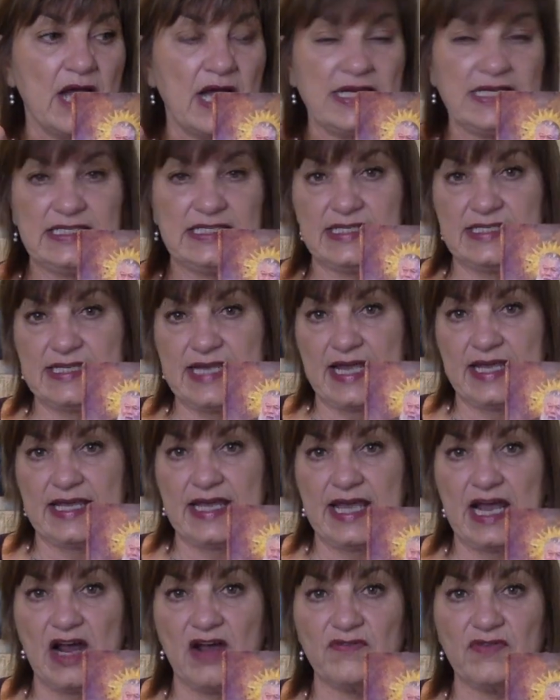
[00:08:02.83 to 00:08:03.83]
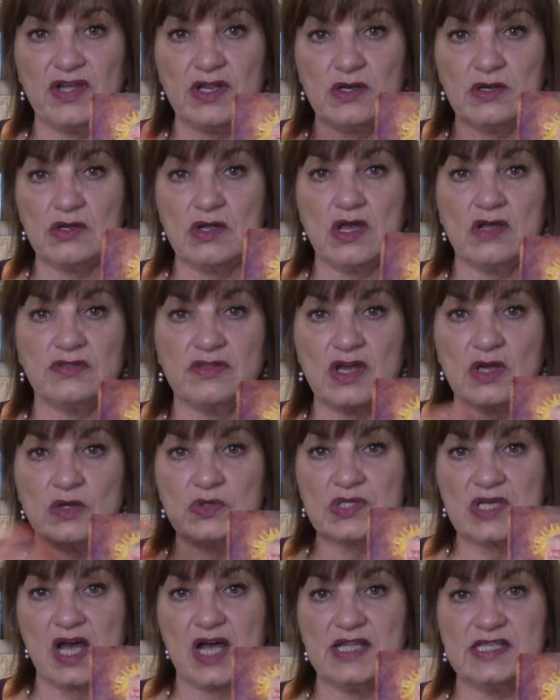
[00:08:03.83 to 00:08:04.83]
need to take care of it. You know,
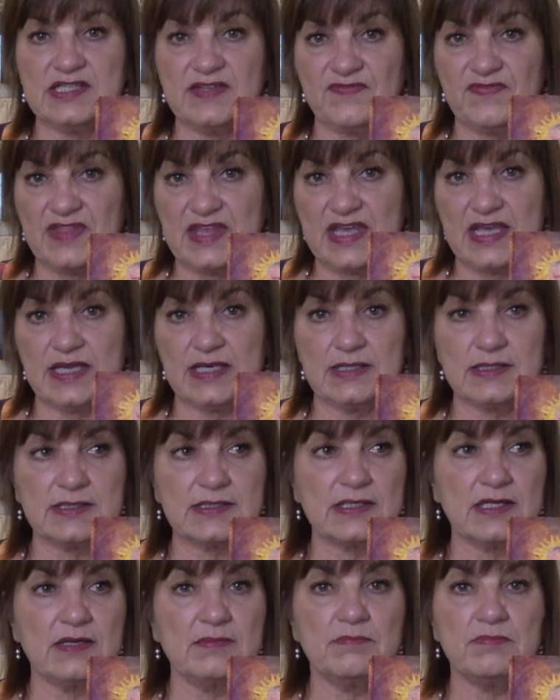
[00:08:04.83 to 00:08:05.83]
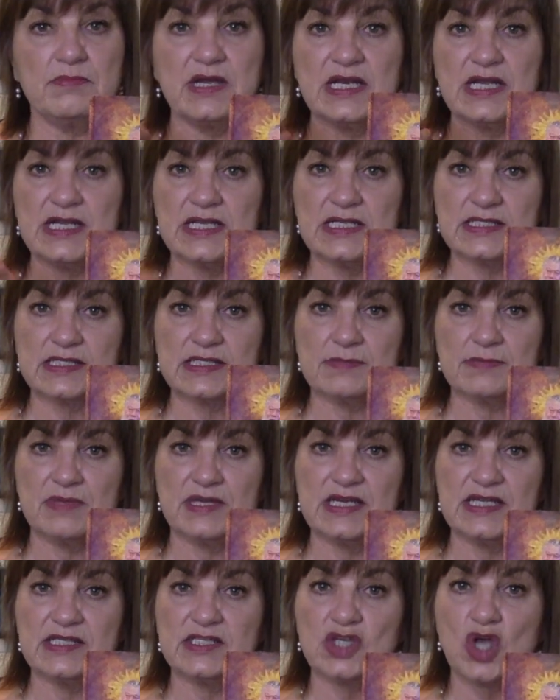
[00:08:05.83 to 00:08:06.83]
those kinds of things. But his
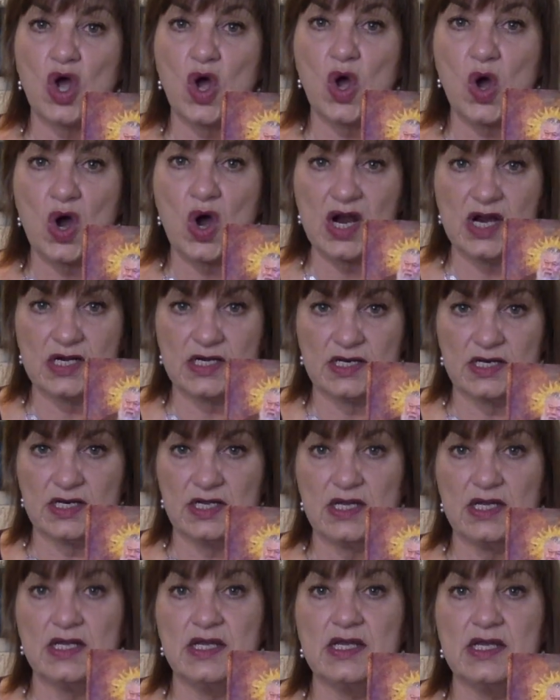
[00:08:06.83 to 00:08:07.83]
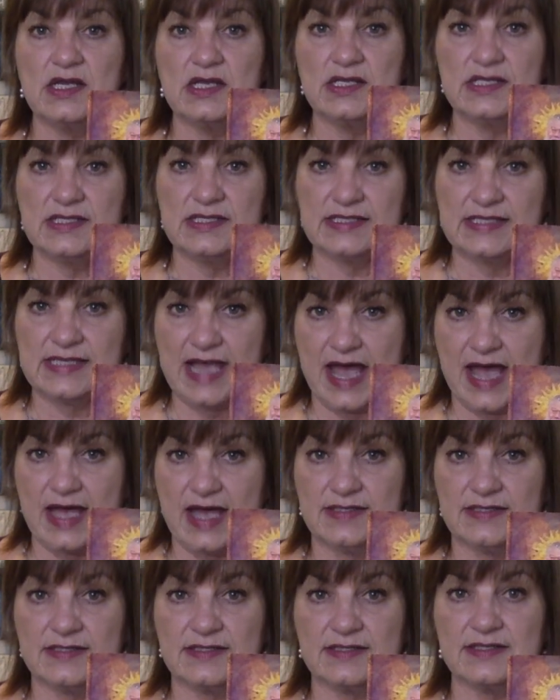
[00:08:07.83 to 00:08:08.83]
heart
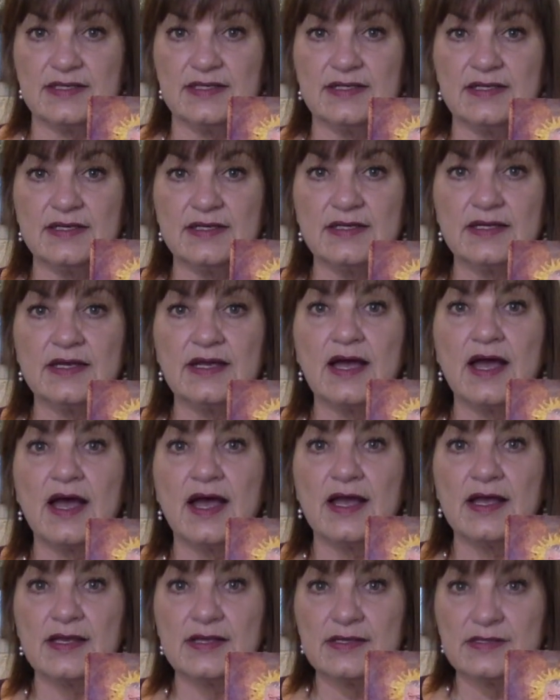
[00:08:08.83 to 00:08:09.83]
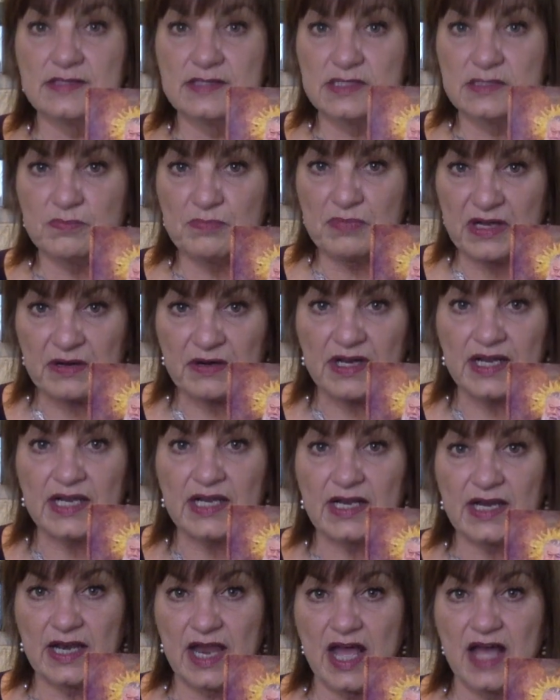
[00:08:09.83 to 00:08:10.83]
says, Spirit
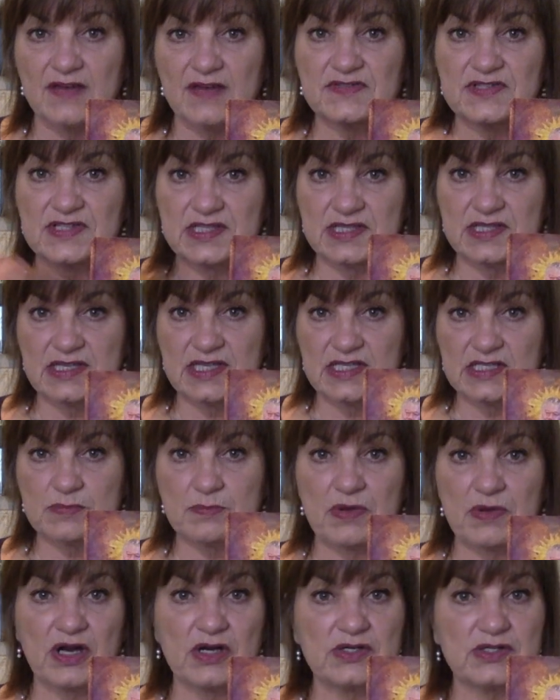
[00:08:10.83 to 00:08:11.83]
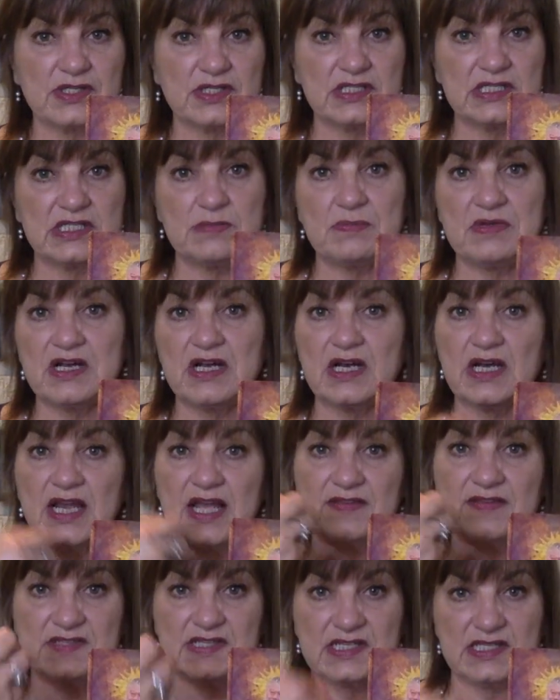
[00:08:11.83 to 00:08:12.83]
loves this person. Spirit
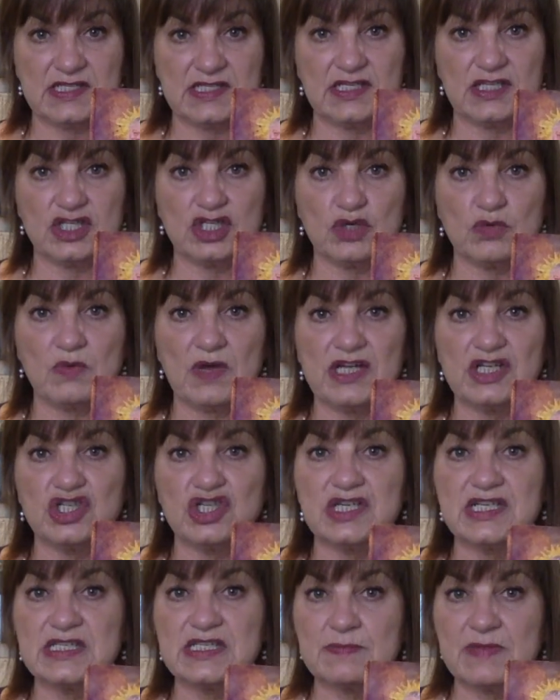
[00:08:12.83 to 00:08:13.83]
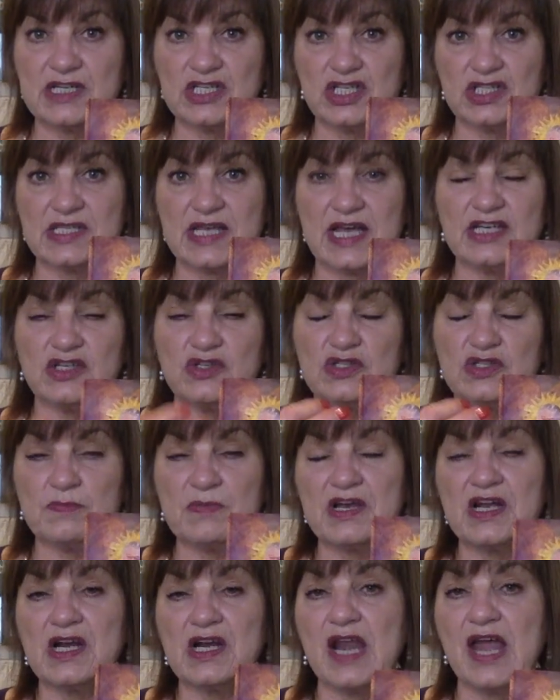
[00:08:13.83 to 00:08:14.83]
loves this situation as much as I do.
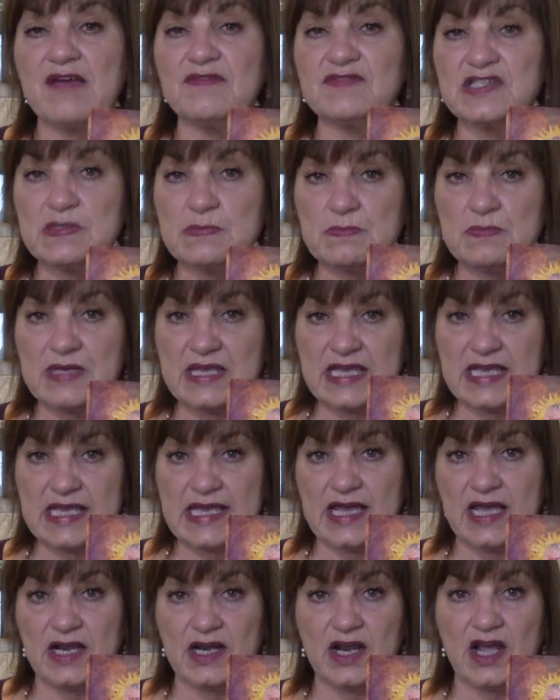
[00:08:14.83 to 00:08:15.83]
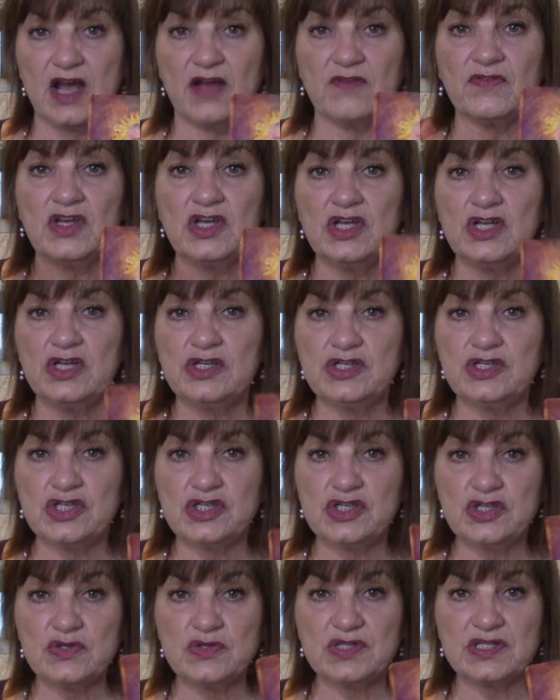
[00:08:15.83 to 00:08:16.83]
Spirit loves me enough to
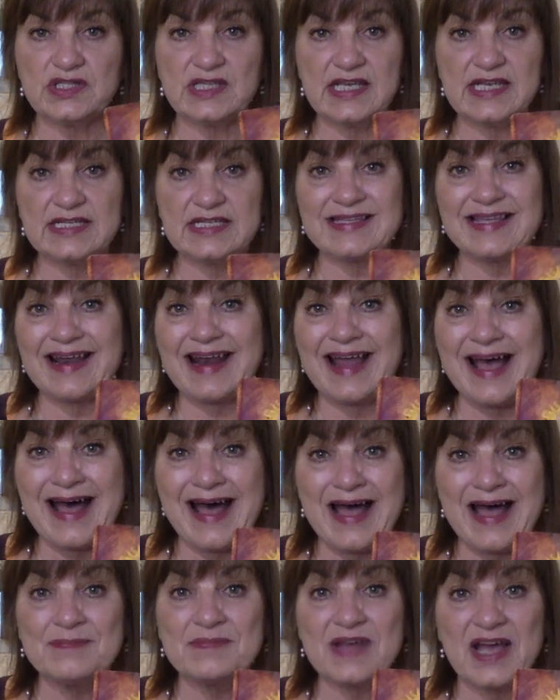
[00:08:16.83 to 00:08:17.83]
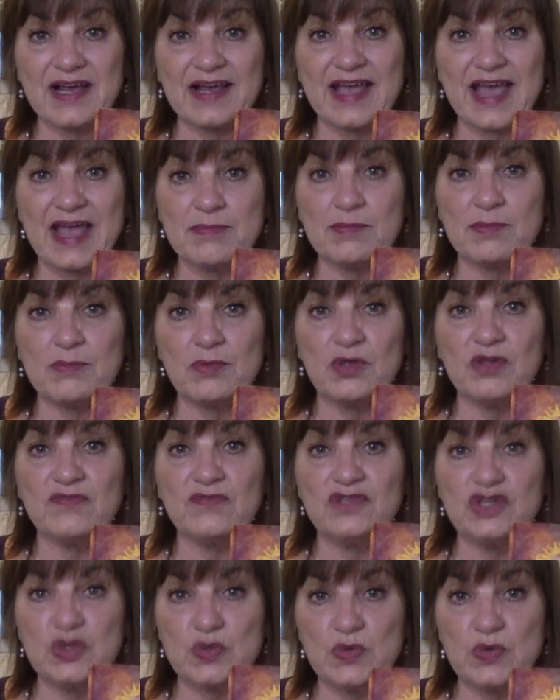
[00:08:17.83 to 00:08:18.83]
do the things that I'm not capable
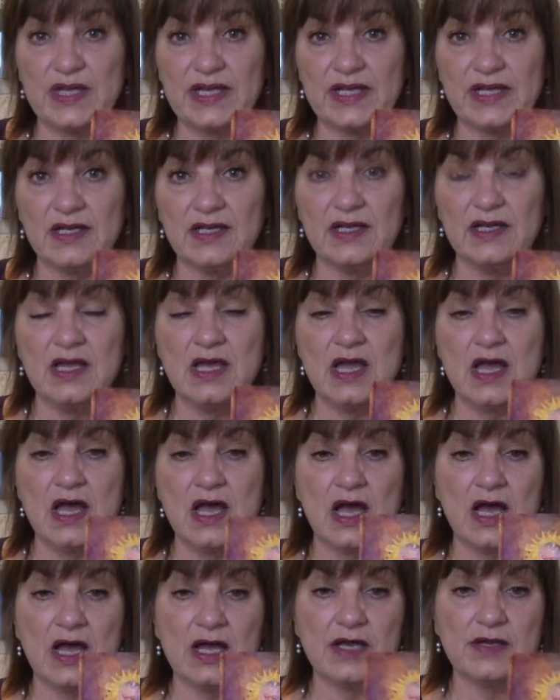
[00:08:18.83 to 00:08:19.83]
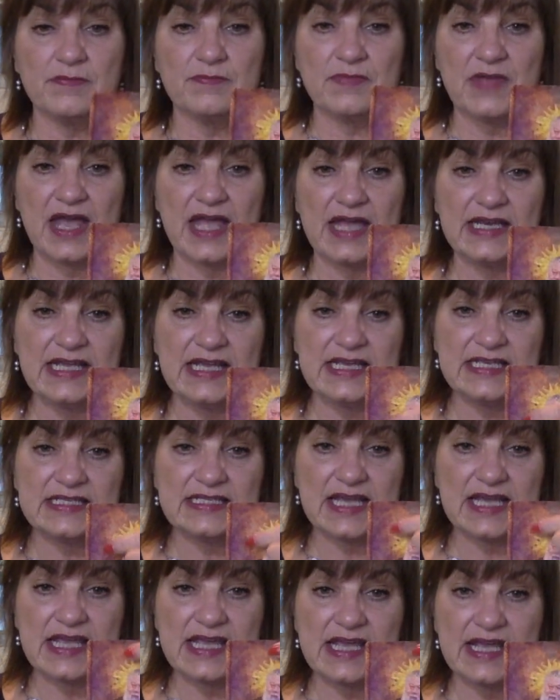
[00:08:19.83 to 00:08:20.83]
of doing. And he
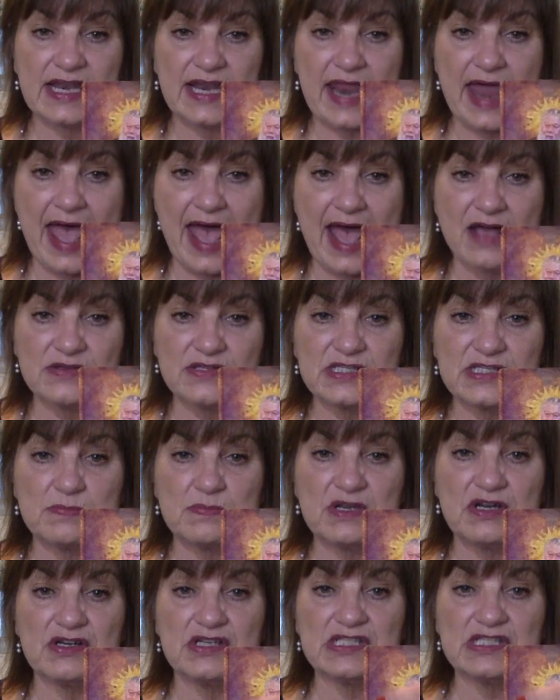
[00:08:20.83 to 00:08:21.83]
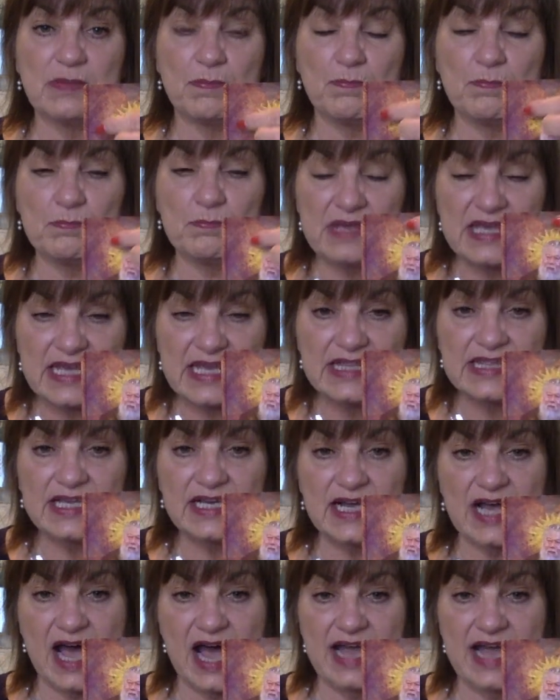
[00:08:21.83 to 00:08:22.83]
allows Spirit to be
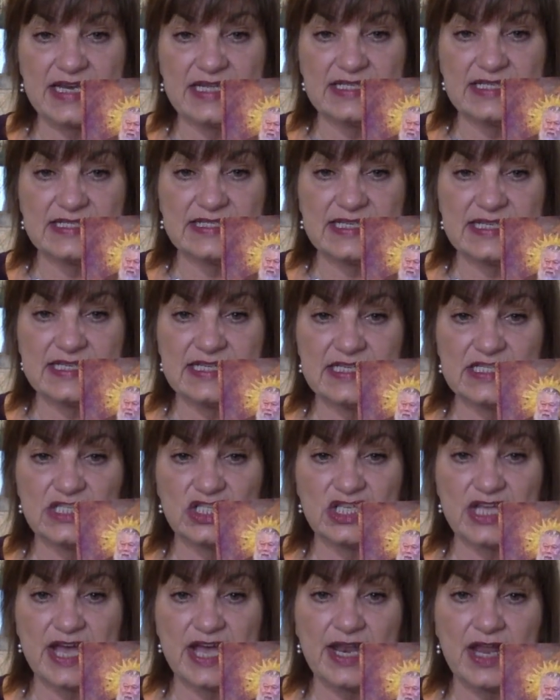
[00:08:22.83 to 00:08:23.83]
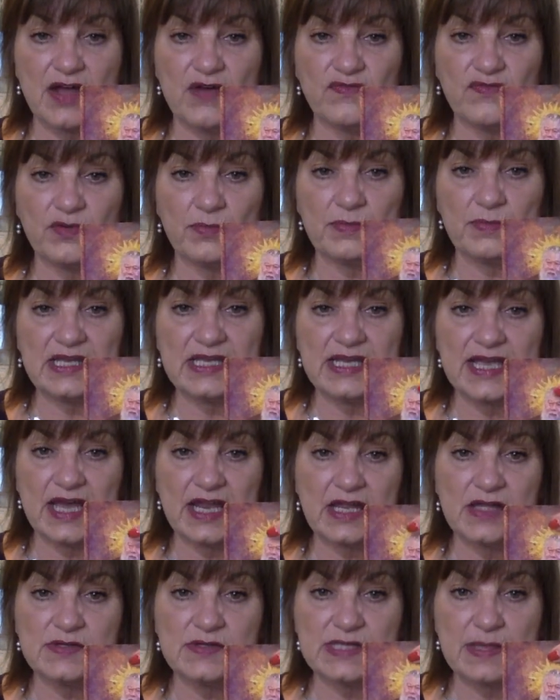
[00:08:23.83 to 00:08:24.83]
the guidance. See this yellow? For me,
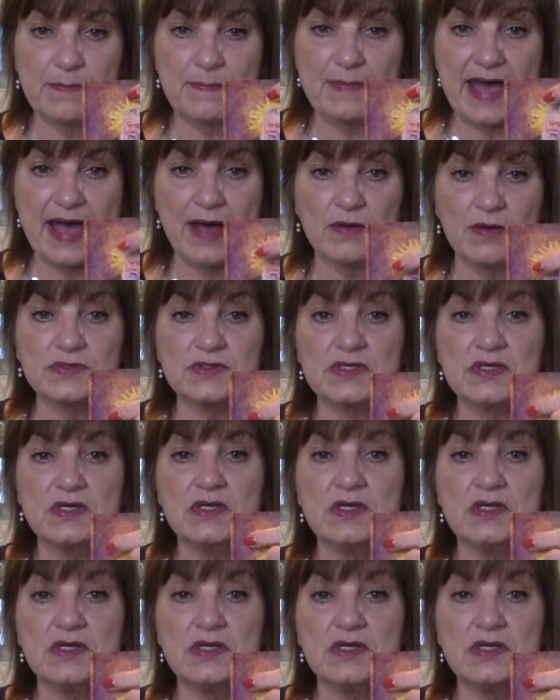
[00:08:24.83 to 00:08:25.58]
yellow's about